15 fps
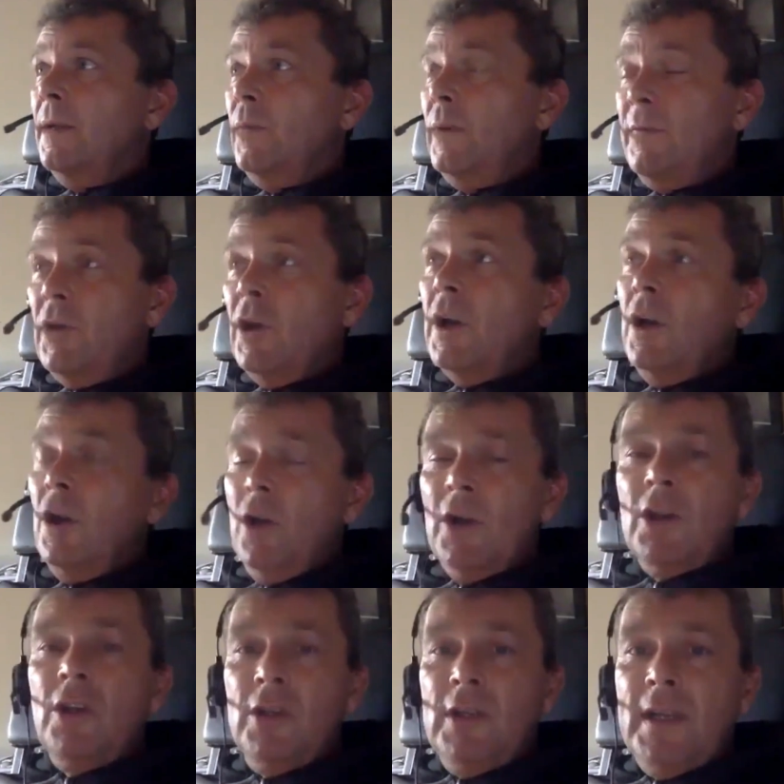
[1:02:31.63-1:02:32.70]
We've got a lot
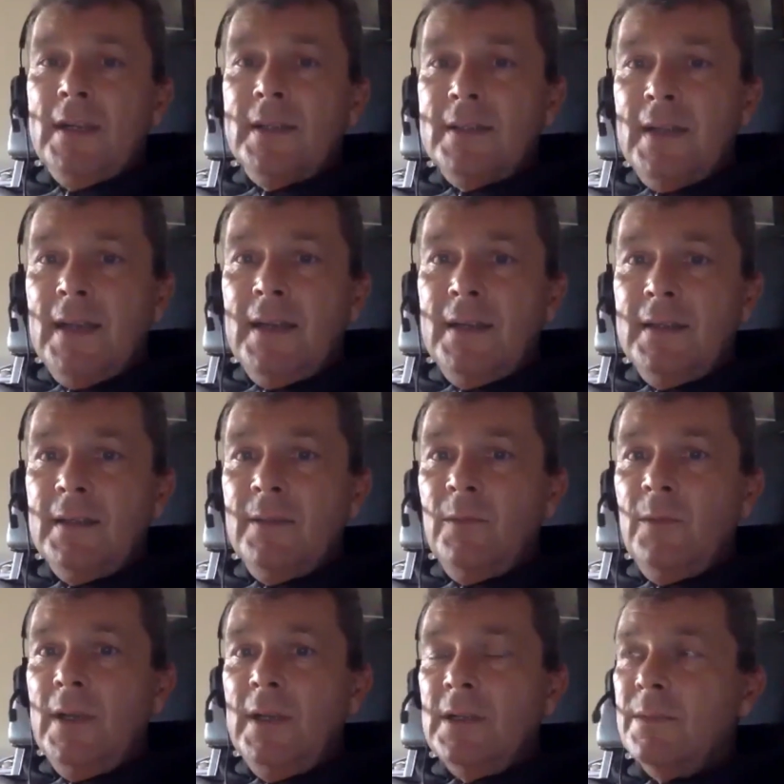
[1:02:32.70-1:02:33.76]
of good young talent in
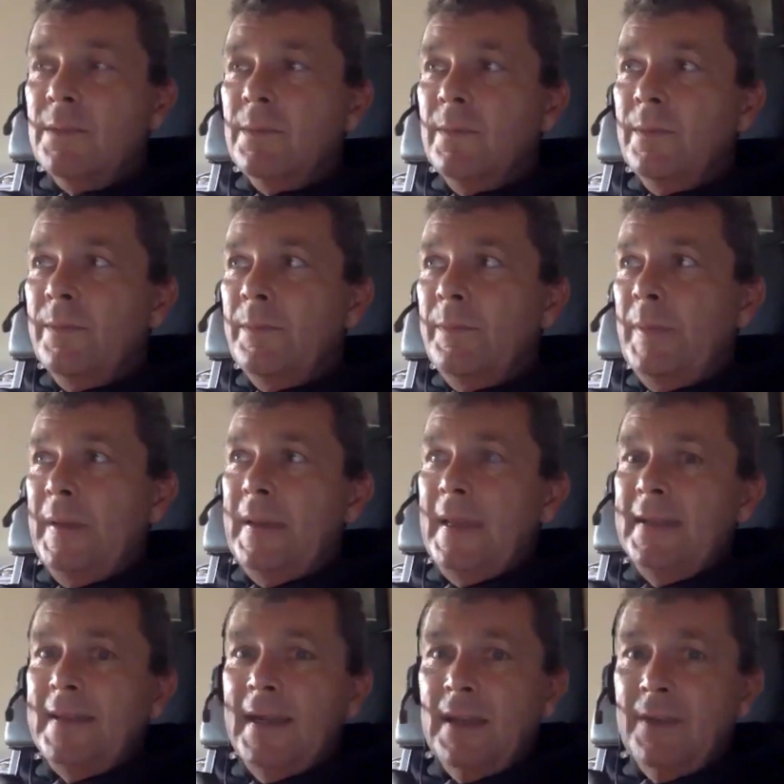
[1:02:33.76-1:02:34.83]
Wales, but the
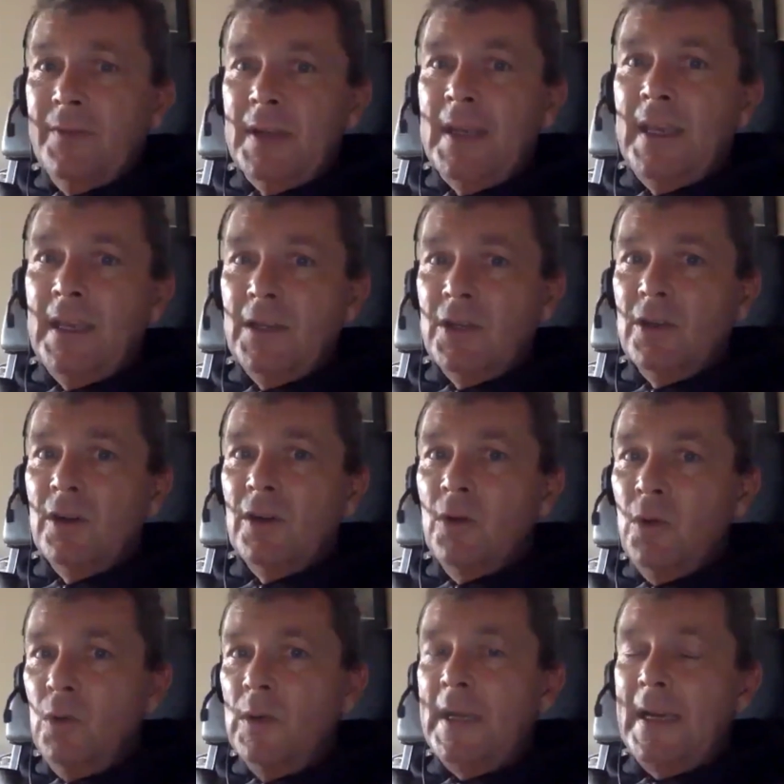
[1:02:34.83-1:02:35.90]
identification on
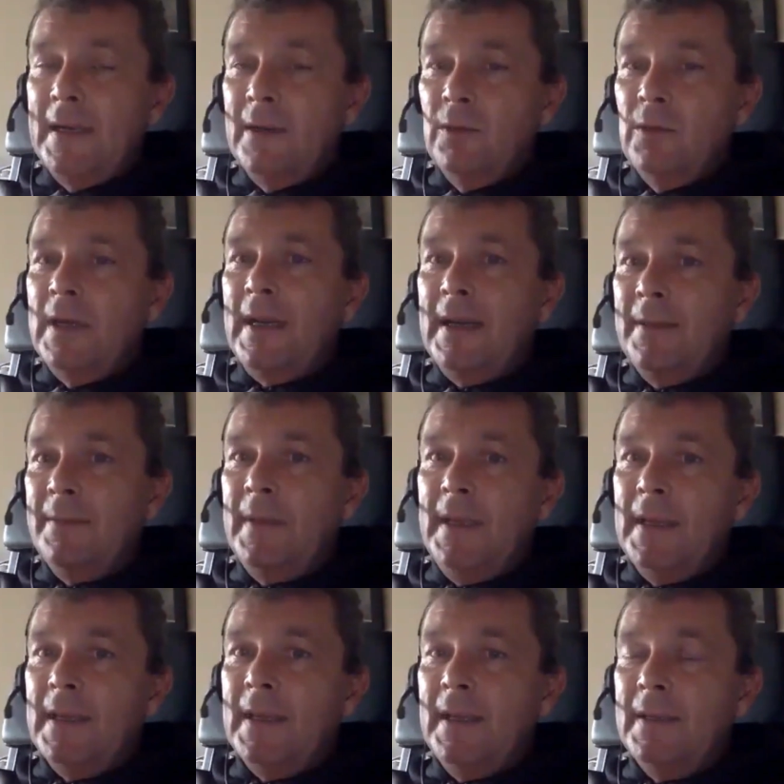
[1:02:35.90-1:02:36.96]
who can and who can't
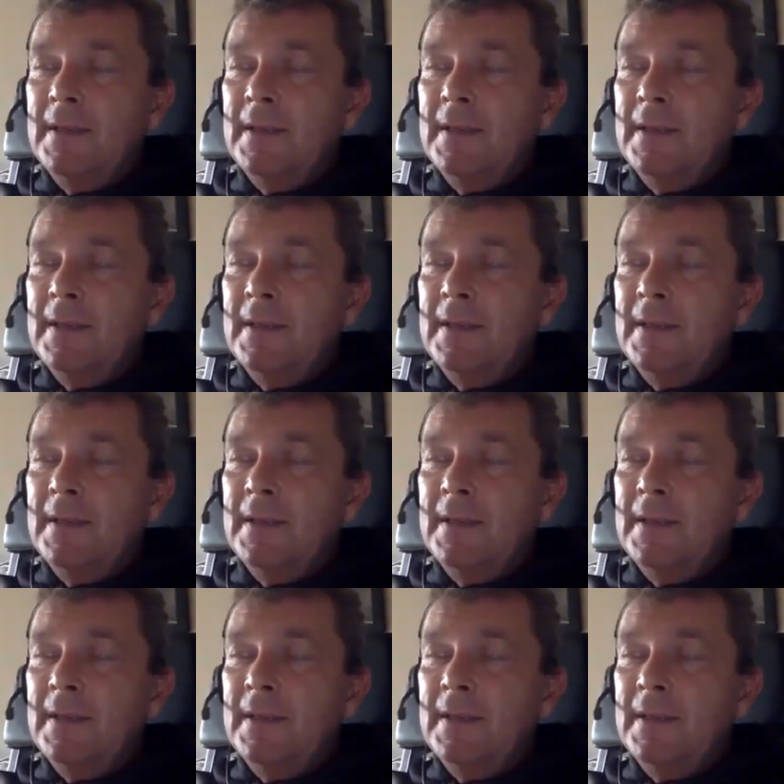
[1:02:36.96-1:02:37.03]
make it,